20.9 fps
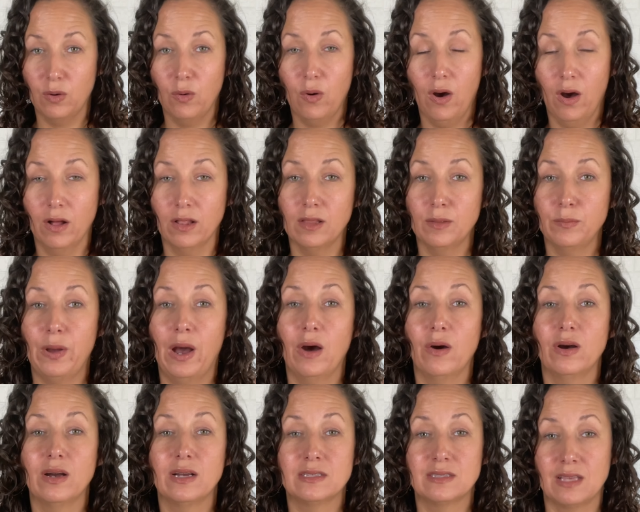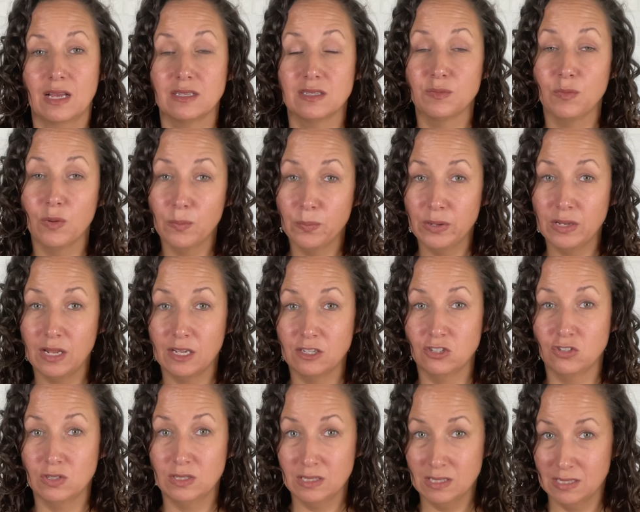all about accessible
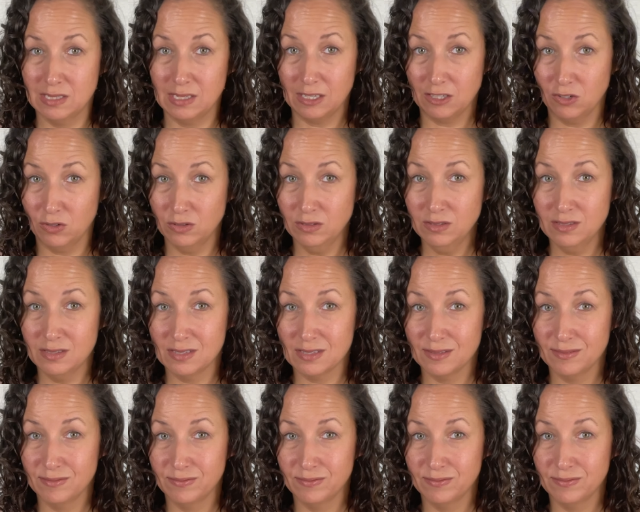pedestrian signals.